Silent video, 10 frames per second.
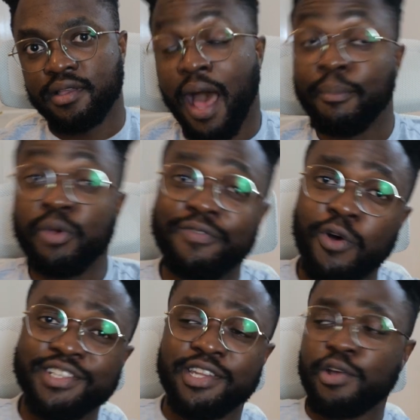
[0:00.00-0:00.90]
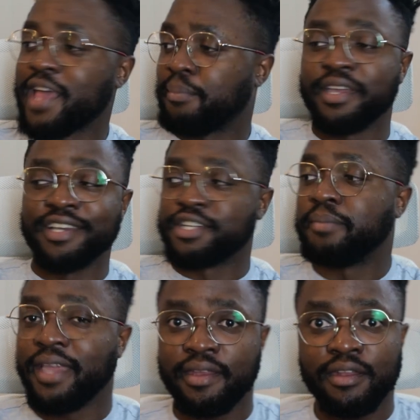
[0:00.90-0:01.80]
I mean, we've always known that being a
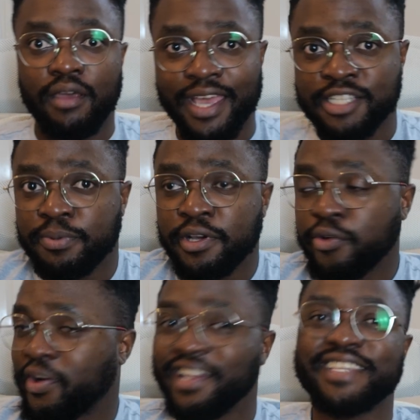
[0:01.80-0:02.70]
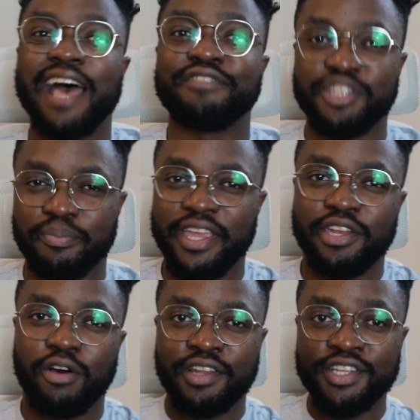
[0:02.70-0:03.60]
domain expert or at least having
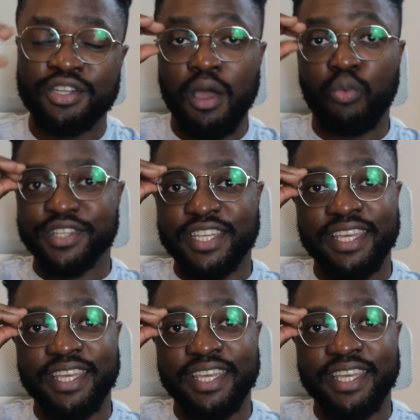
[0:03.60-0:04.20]
domain knowledge was